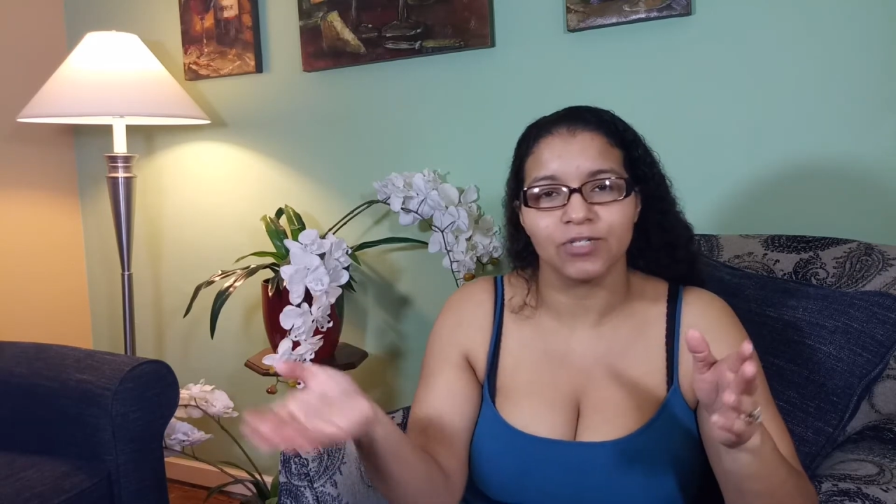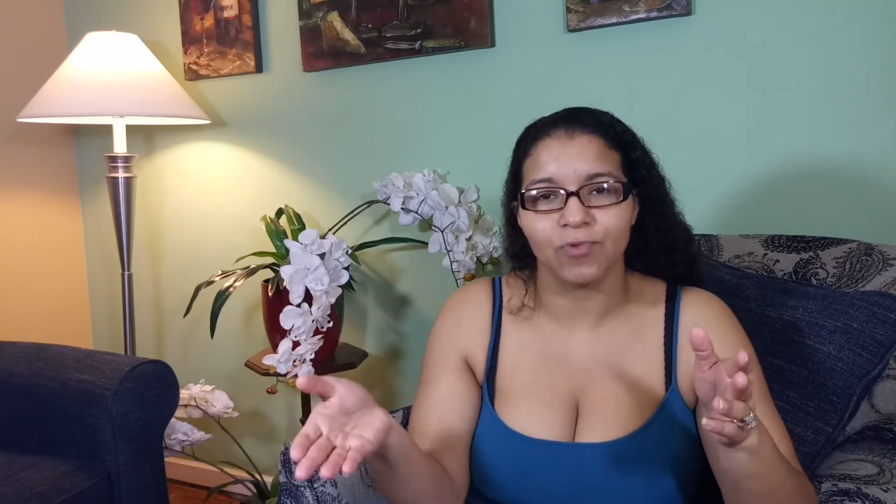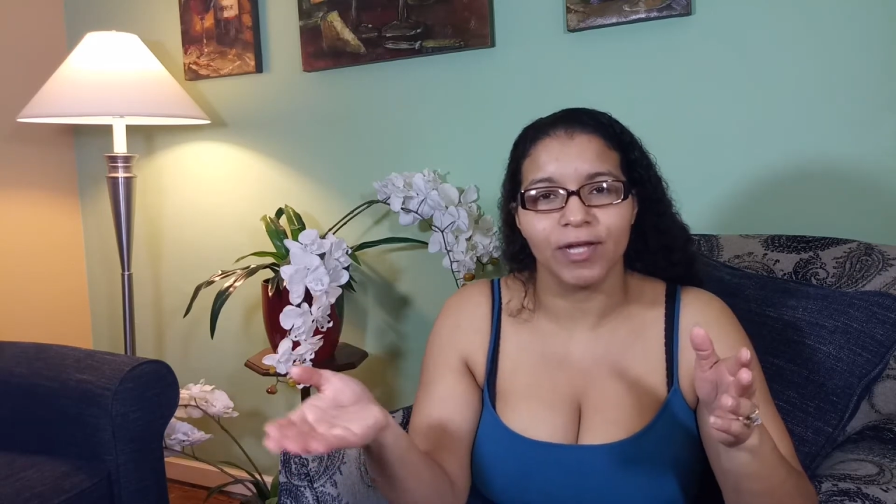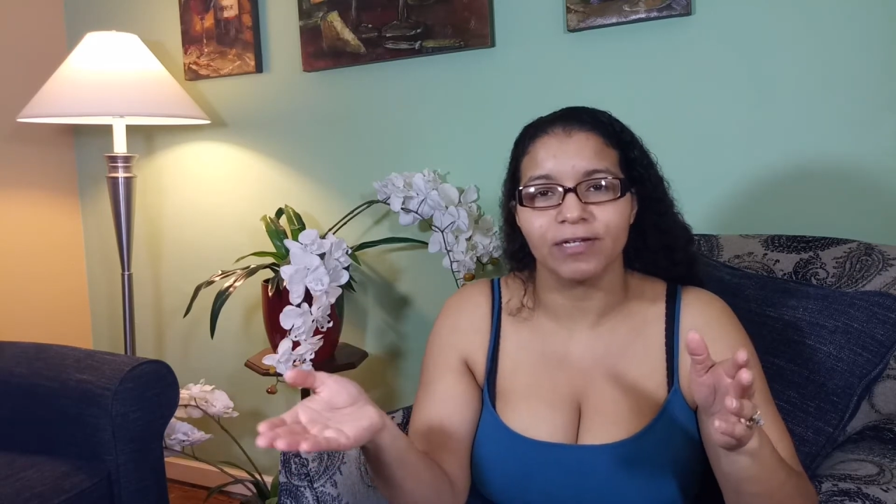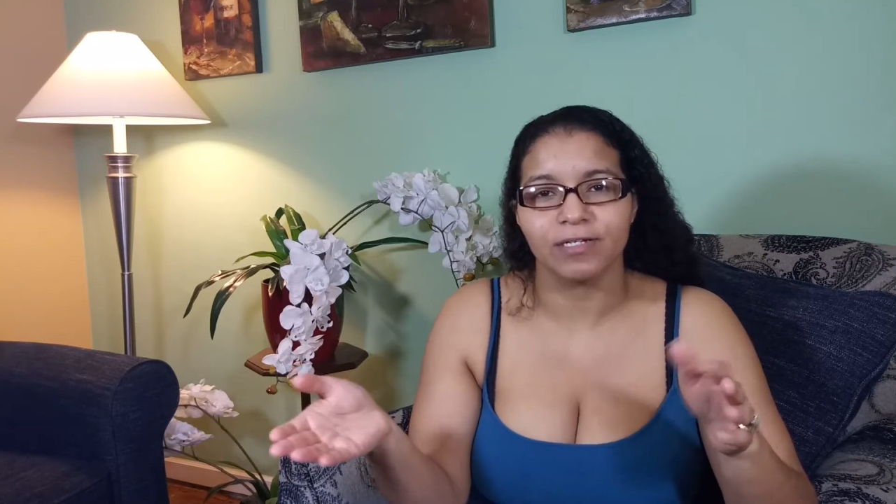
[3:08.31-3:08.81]

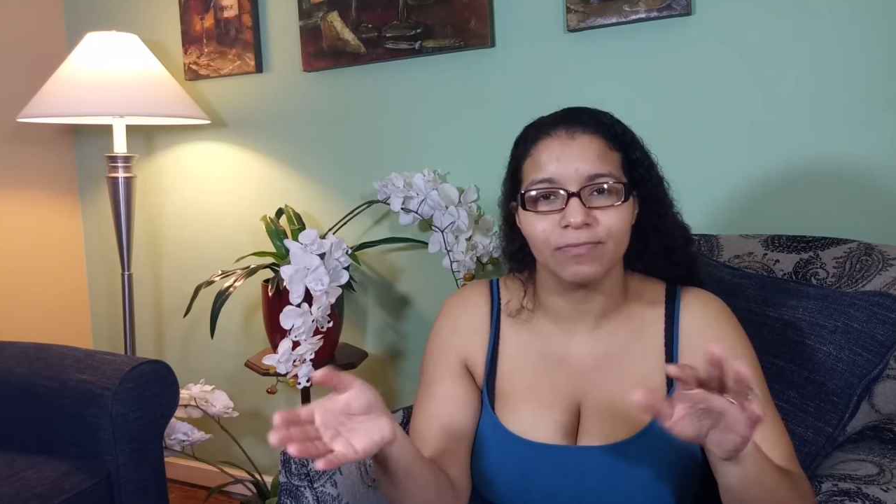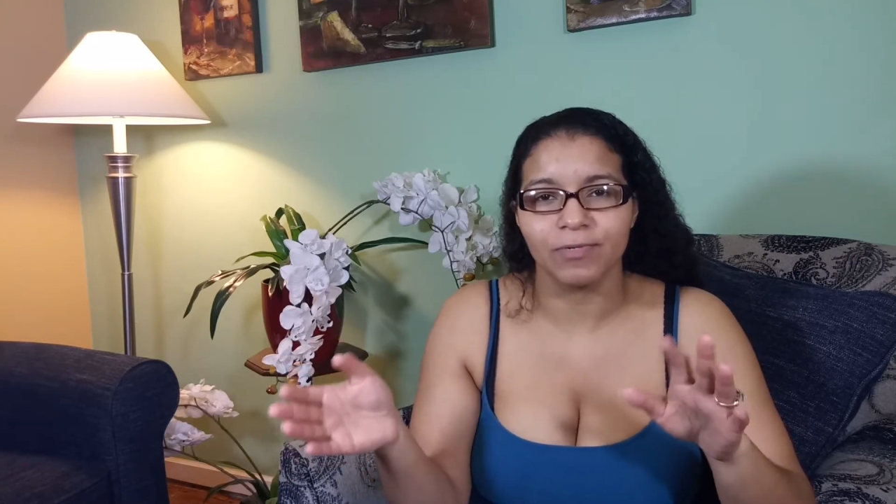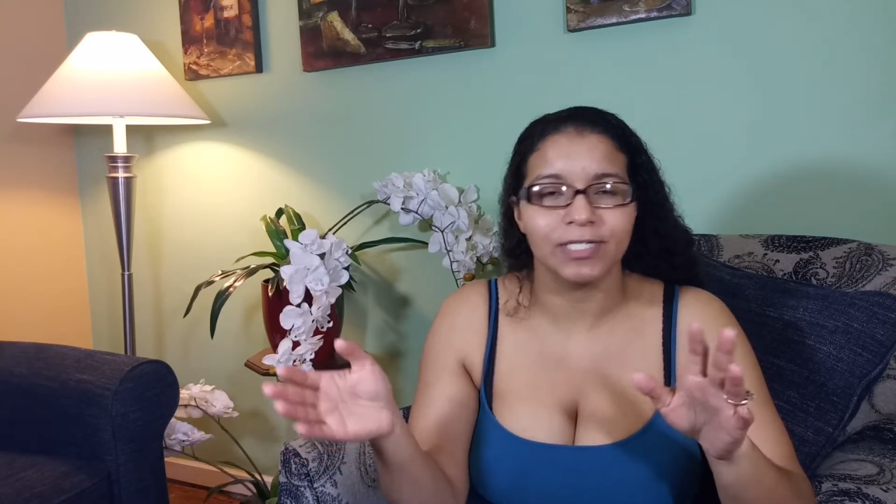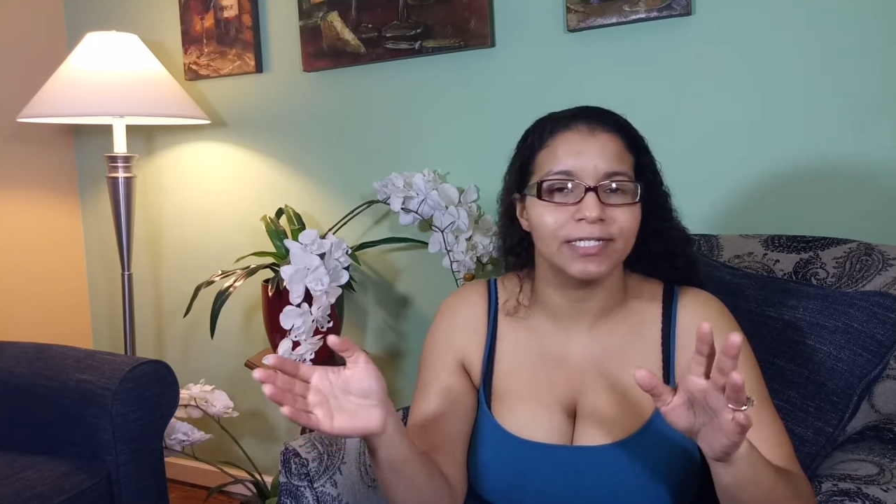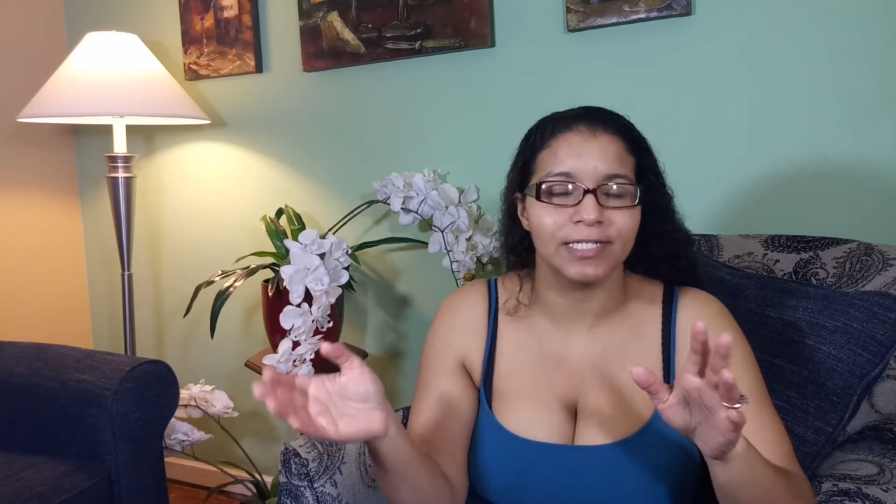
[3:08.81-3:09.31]
round it at
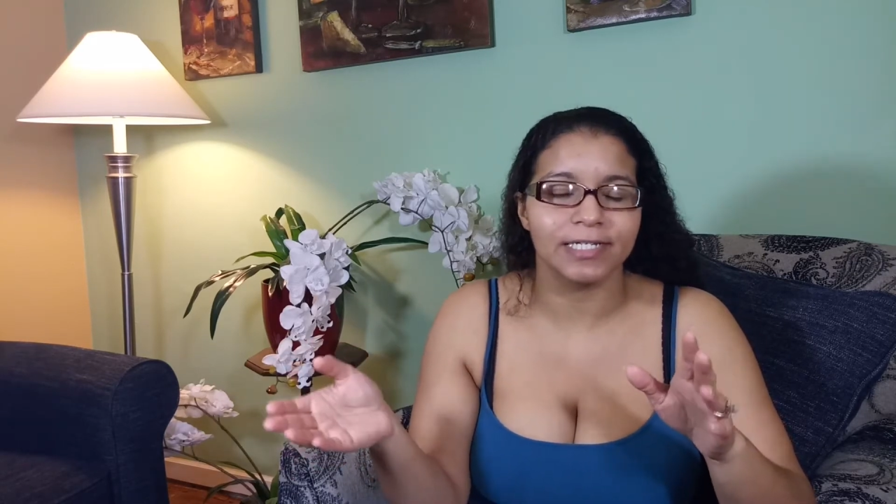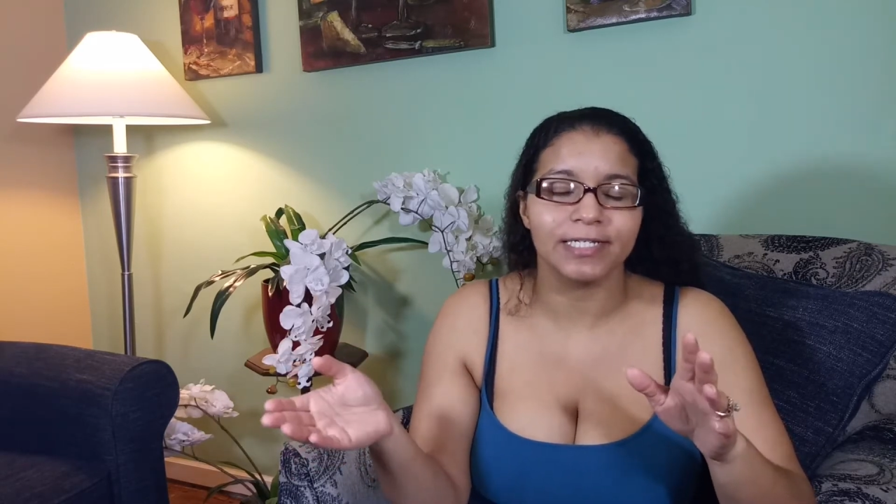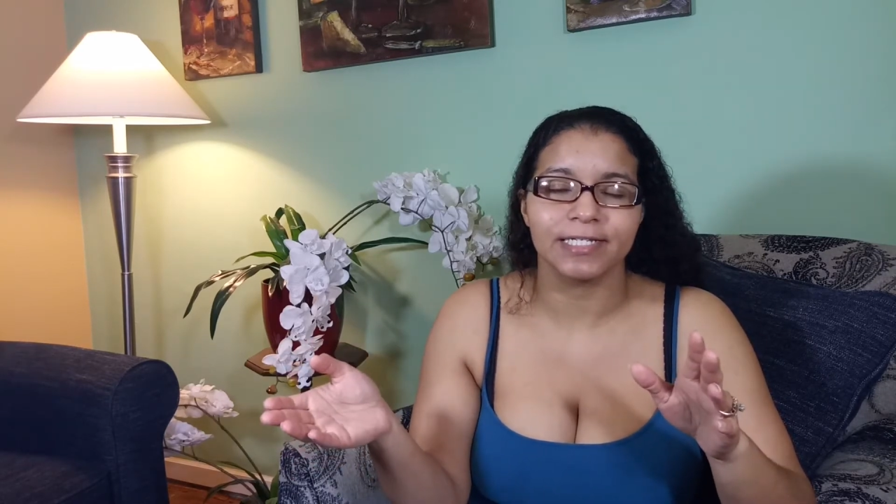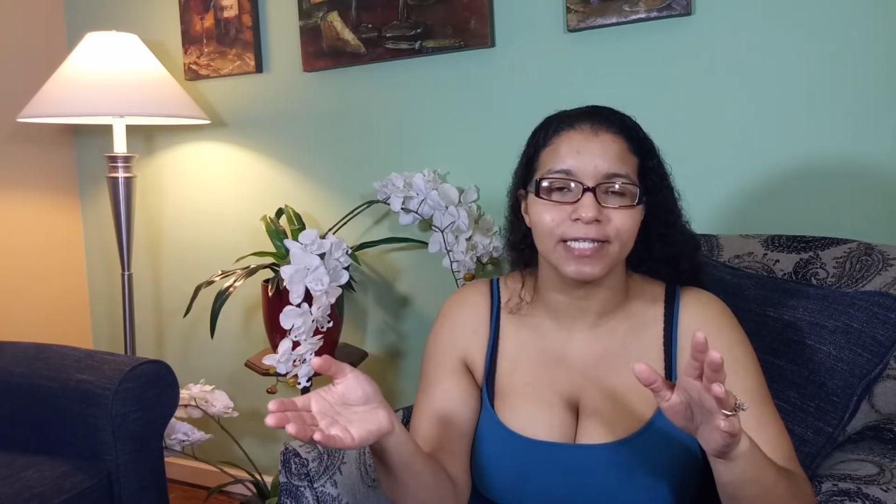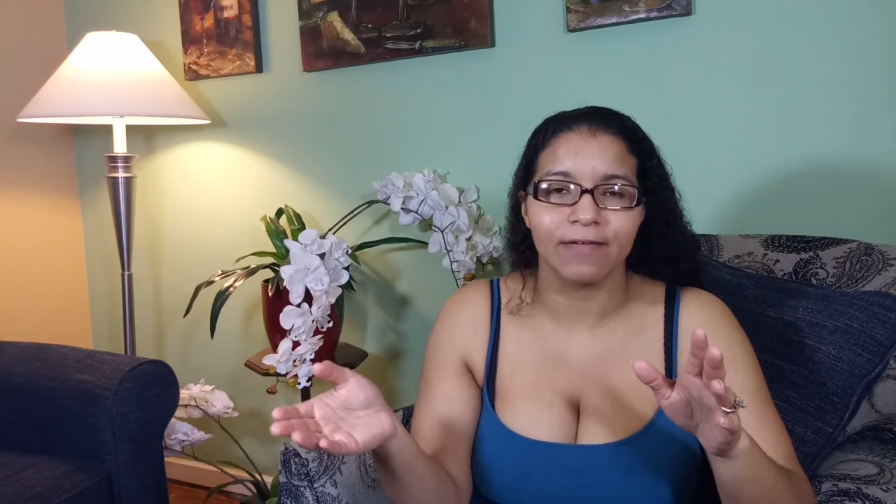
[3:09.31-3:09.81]

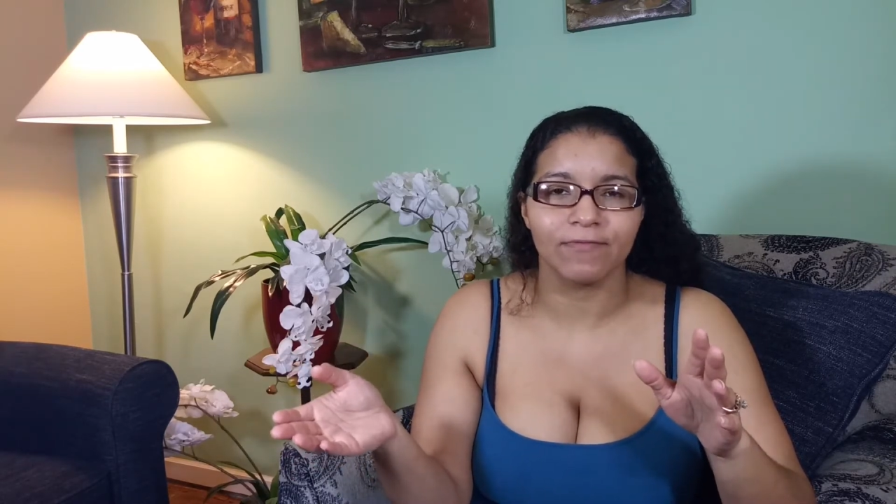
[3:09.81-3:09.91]
167.